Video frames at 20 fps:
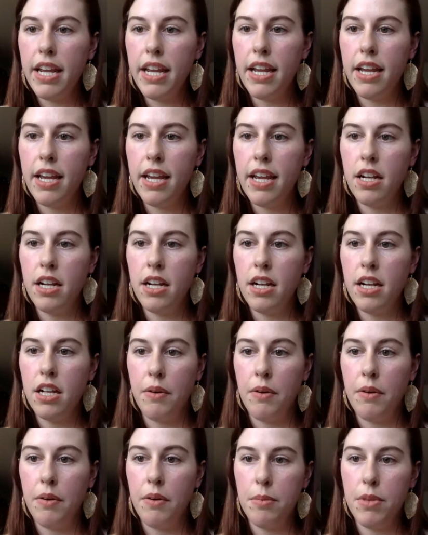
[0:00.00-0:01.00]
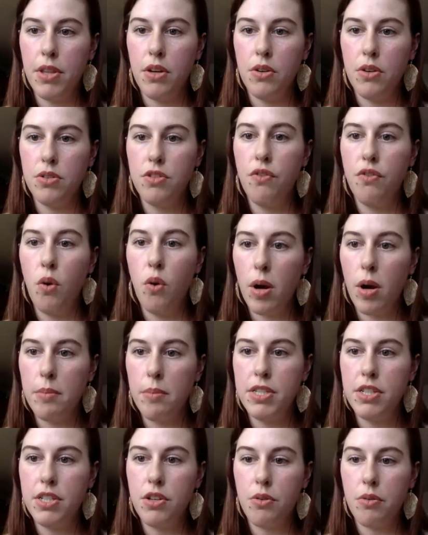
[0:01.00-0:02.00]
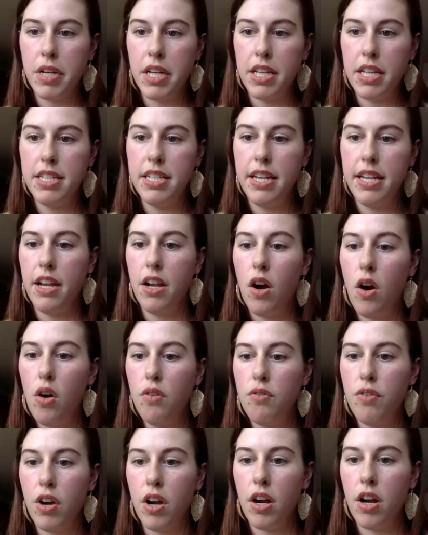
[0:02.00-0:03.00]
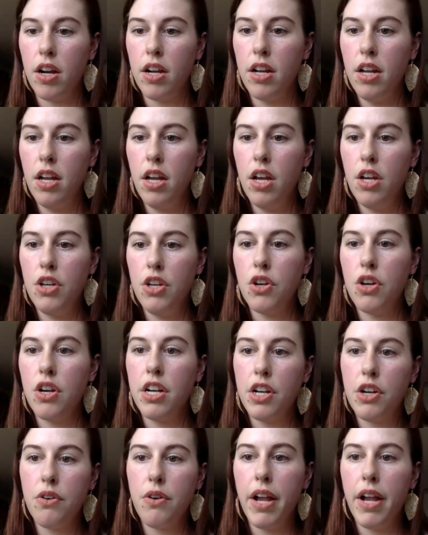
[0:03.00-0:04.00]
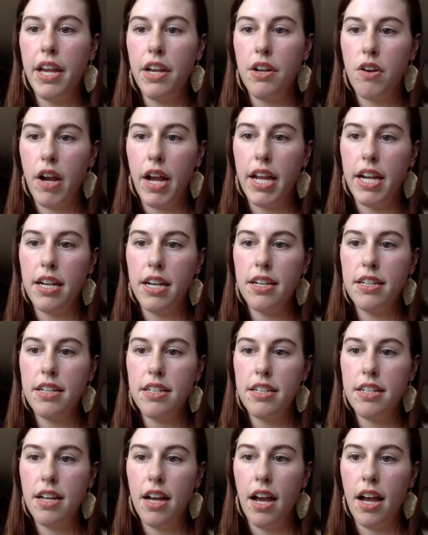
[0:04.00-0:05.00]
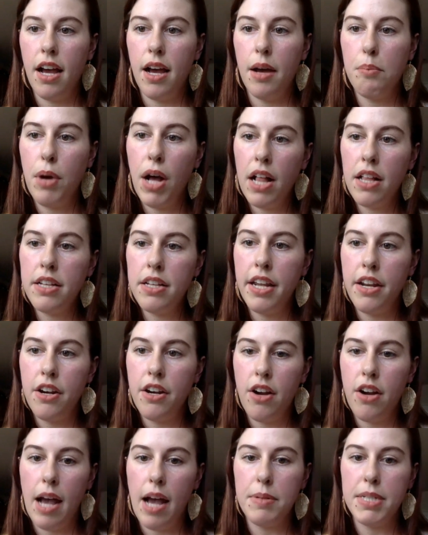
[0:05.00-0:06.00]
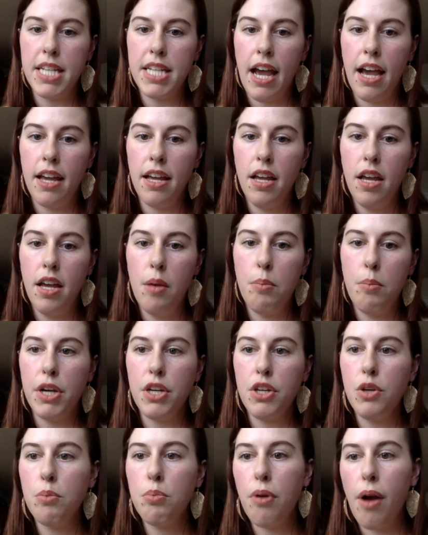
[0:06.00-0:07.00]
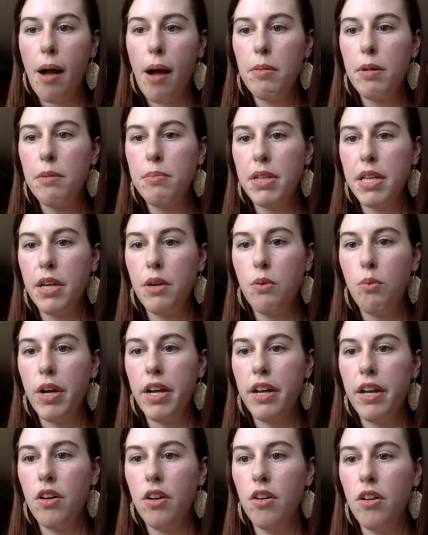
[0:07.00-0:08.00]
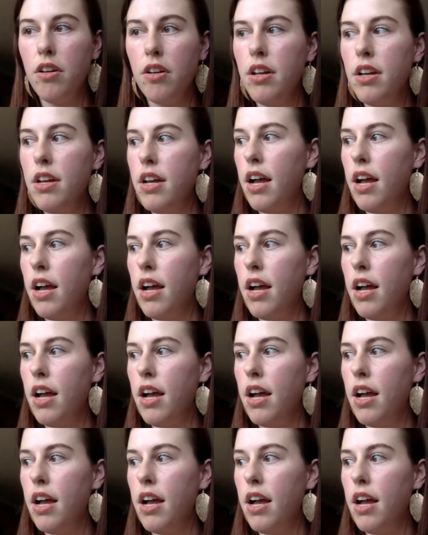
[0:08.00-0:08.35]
and allowing some of those forbs to really take over, you're going to create great pollinator habitat, but you probably will